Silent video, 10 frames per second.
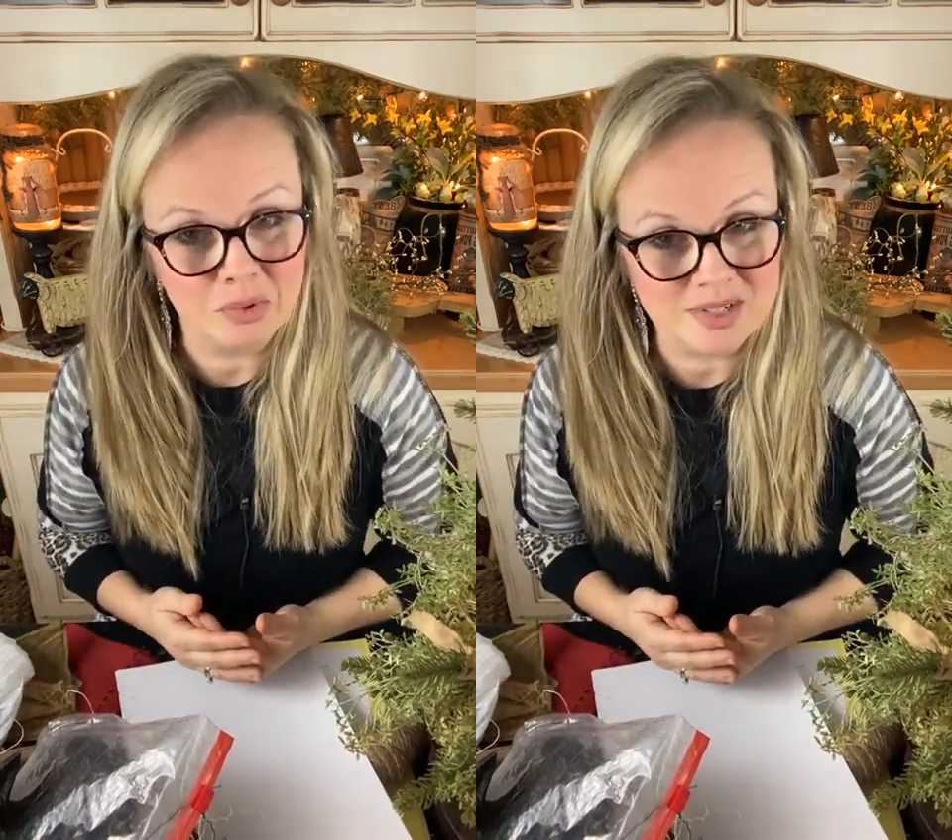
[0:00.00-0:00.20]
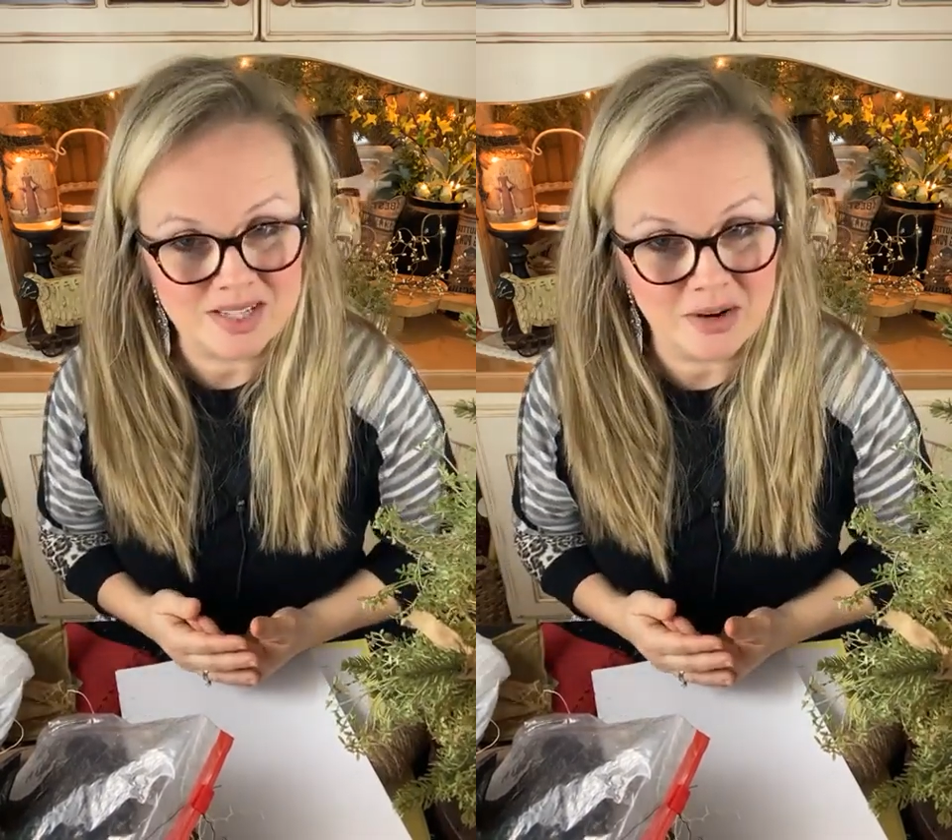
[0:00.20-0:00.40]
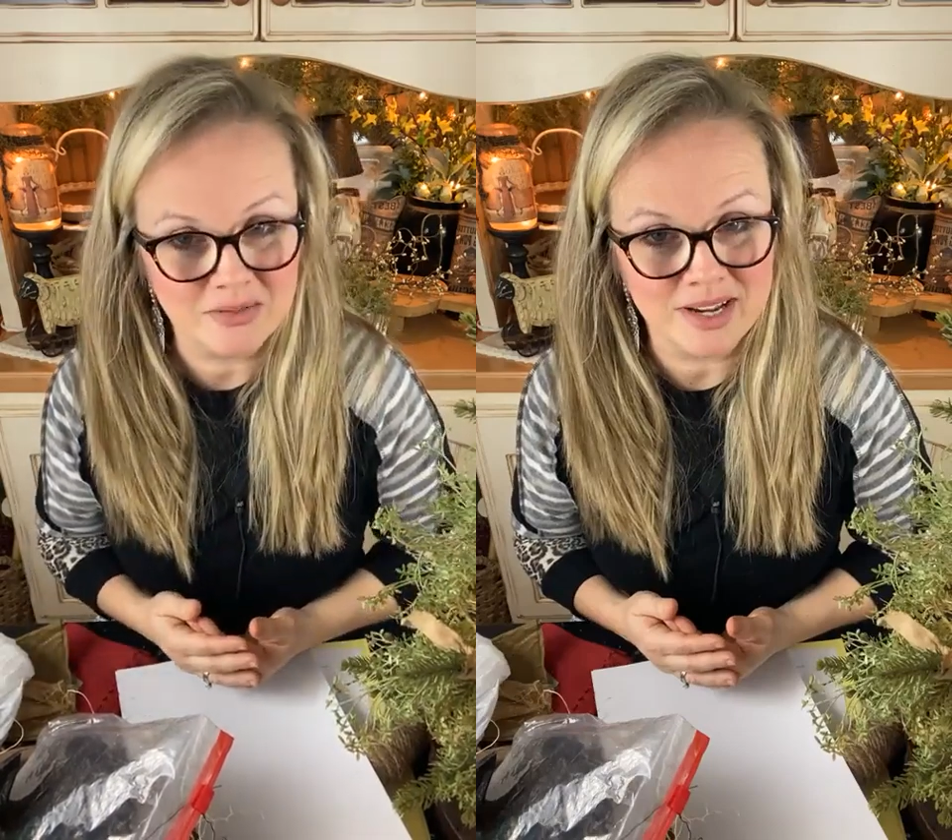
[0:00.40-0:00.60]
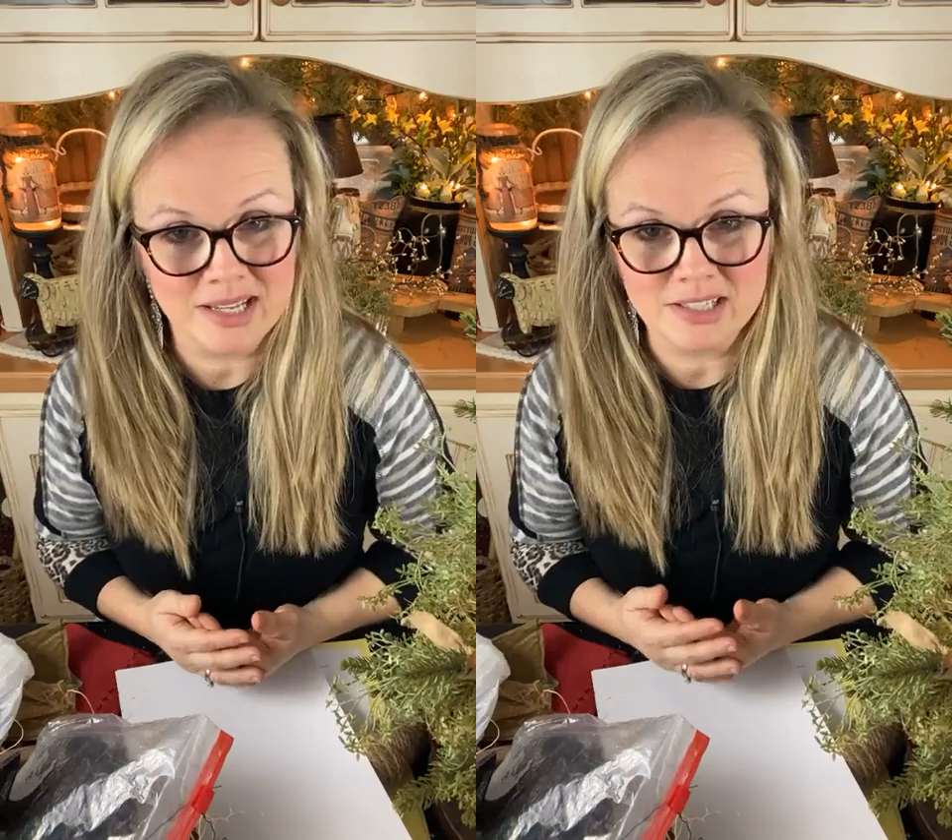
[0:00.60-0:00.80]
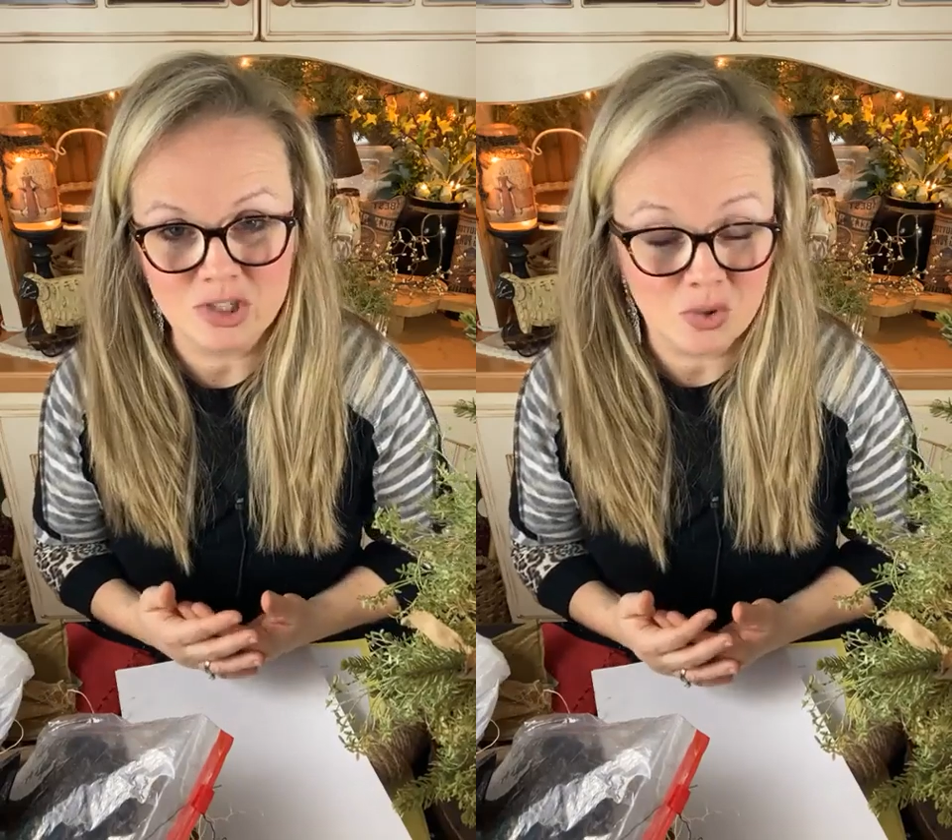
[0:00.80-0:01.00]

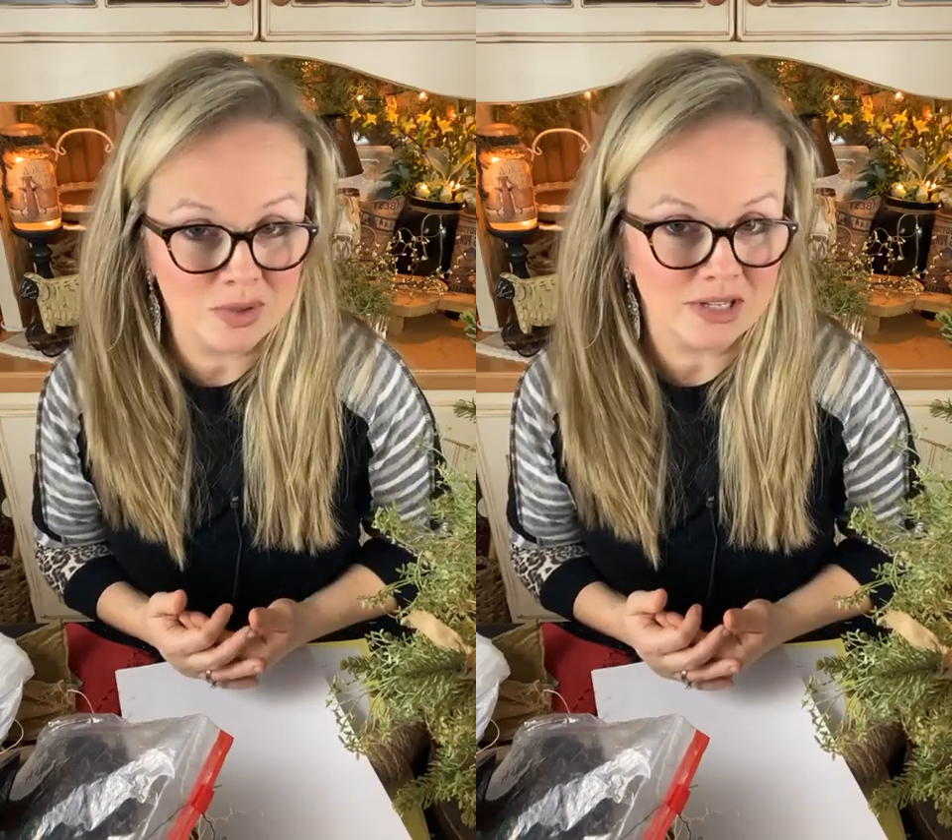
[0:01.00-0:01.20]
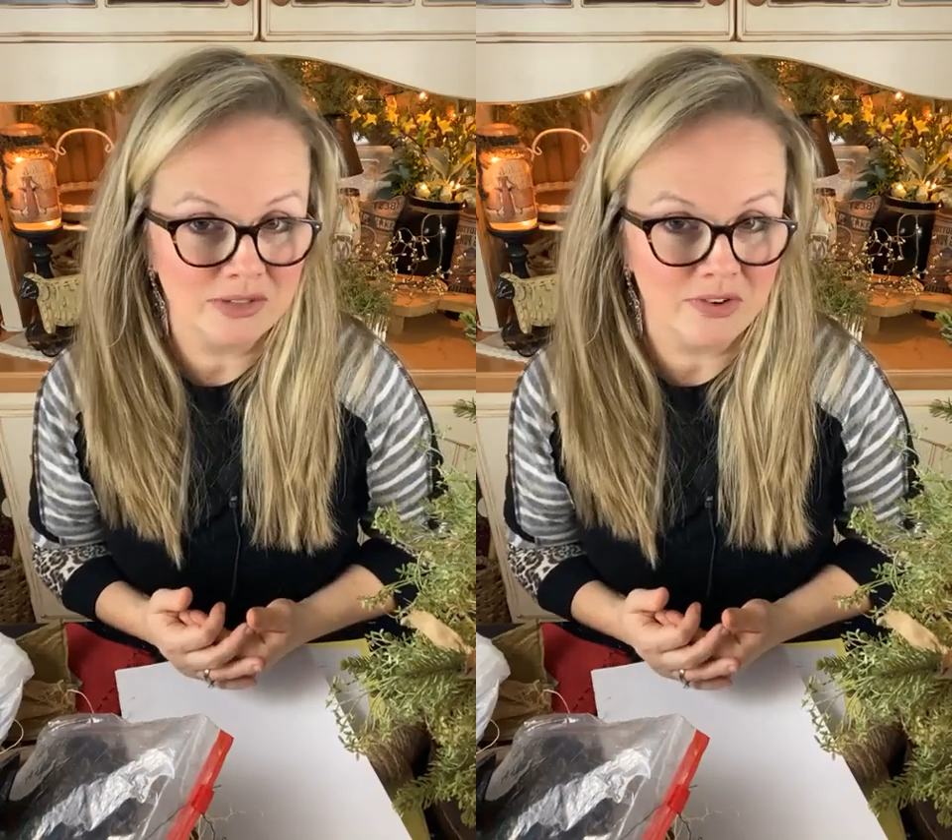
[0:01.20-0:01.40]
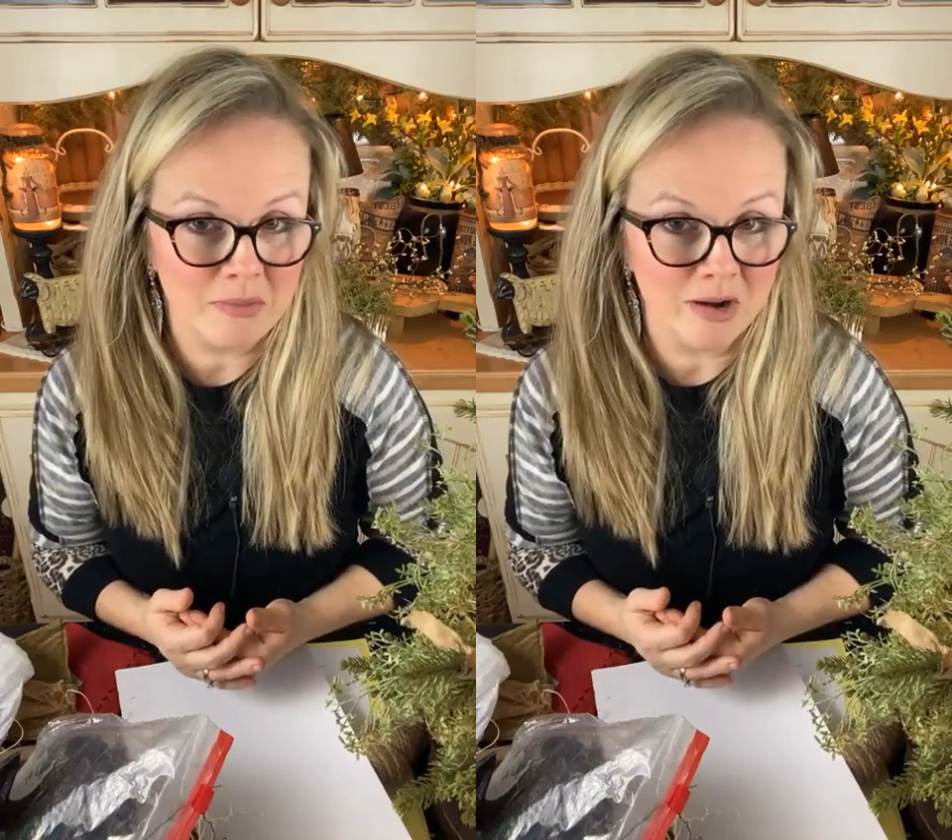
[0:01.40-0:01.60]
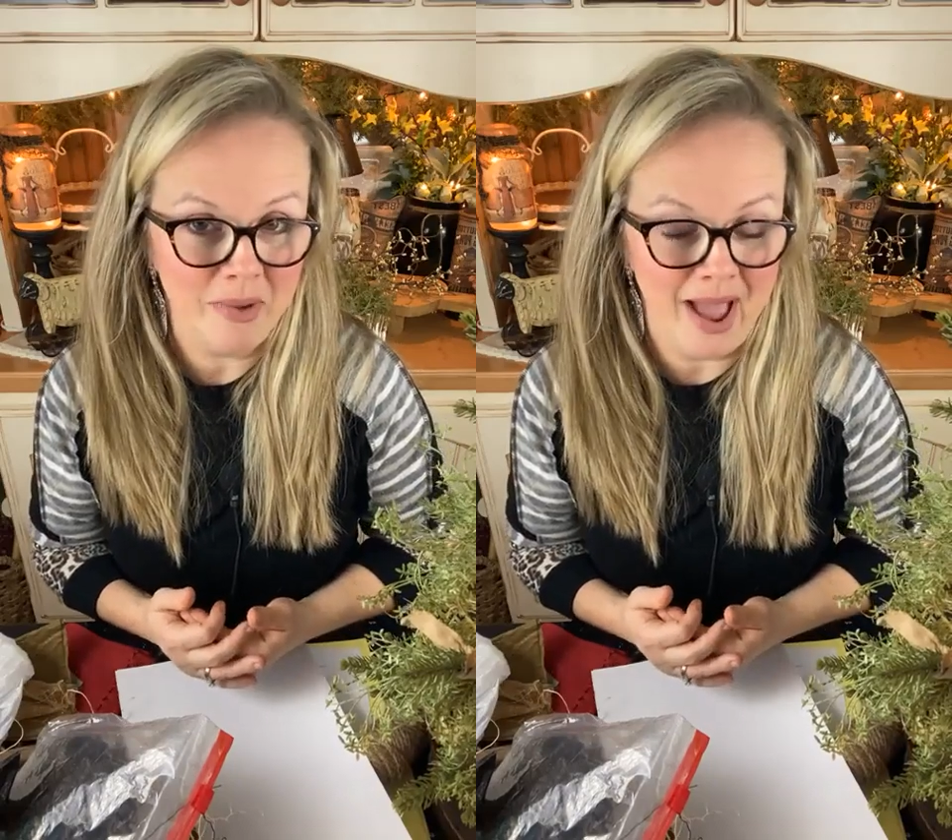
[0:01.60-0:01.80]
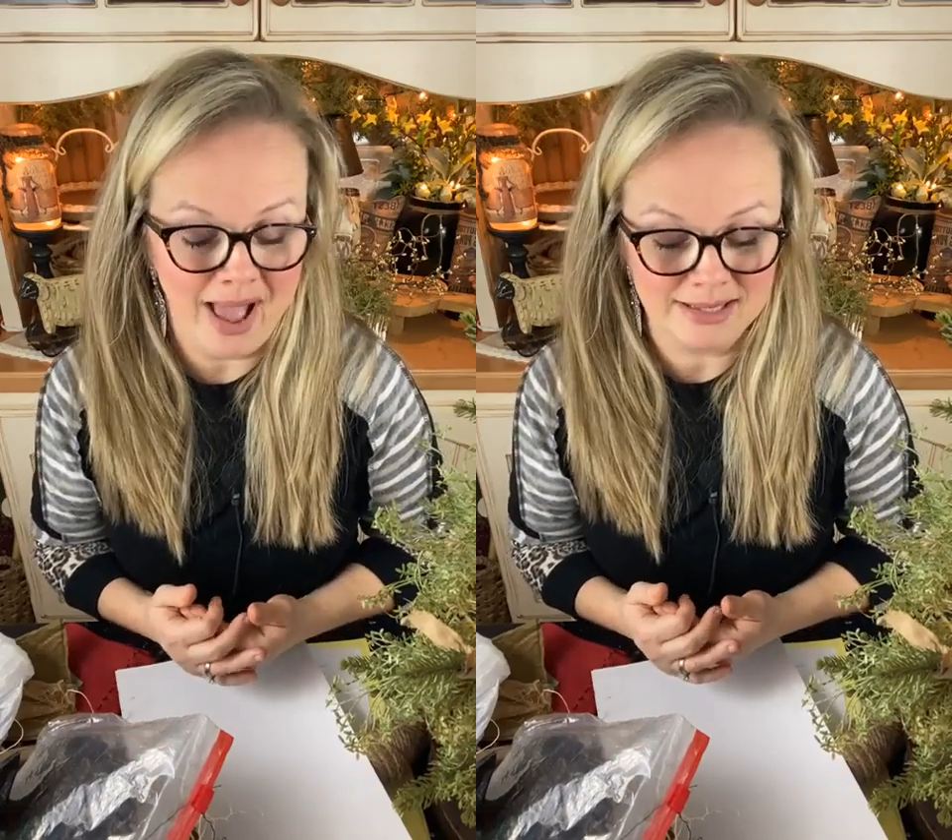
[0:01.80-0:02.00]
preserving stories from our
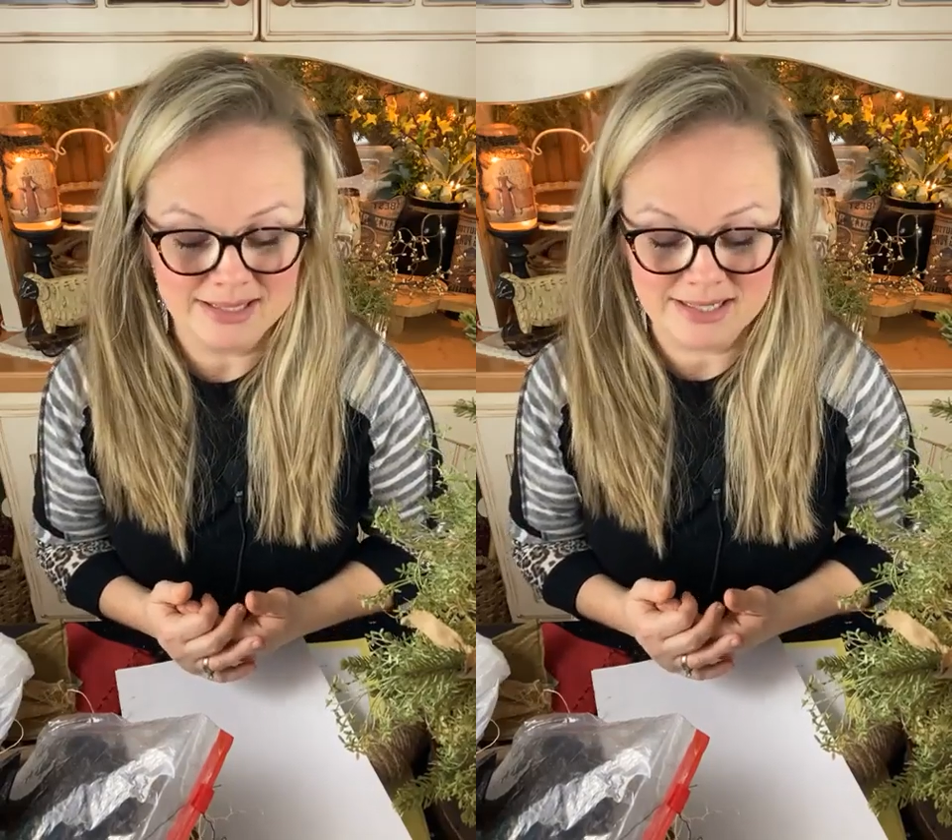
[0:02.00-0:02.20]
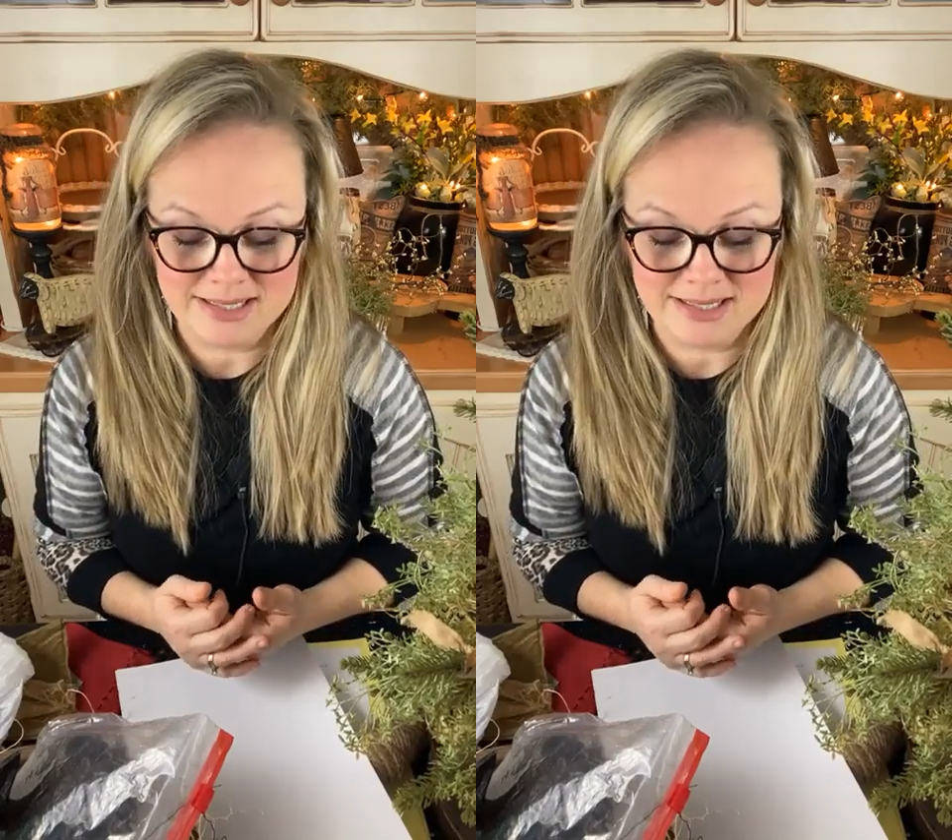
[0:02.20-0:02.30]
past.